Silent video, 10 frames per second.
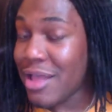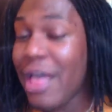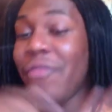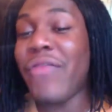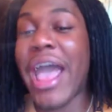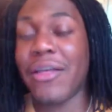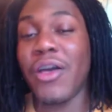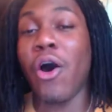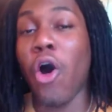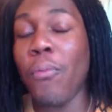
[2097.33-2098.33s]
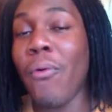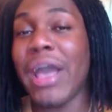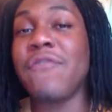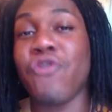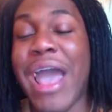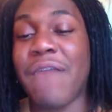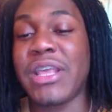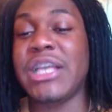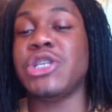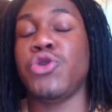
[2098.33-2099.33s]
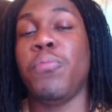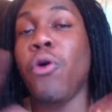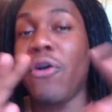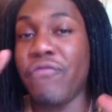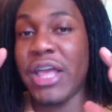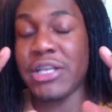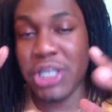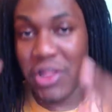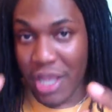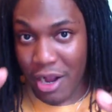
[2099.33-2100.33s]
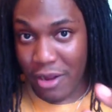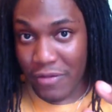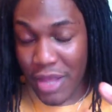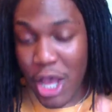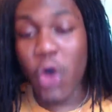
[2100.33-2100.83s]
That the whole point of gravity is to pull things to the earth.